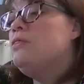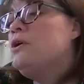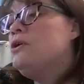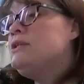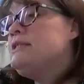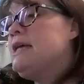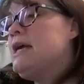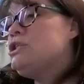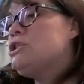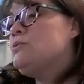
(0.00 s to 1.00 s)
Third
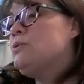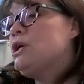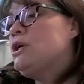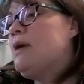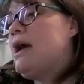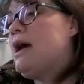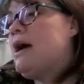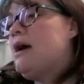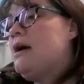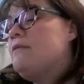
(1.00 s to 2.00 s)
stage is where you
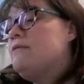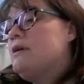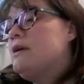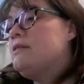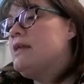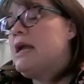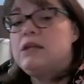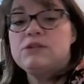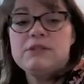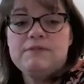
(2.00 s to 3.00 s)
have the
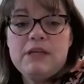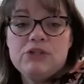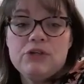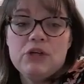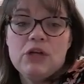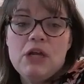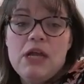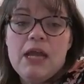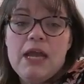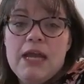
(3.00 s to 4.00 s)
anal sphincter
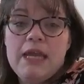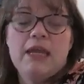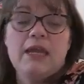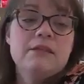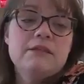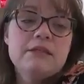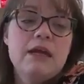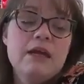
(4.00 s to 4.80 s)
and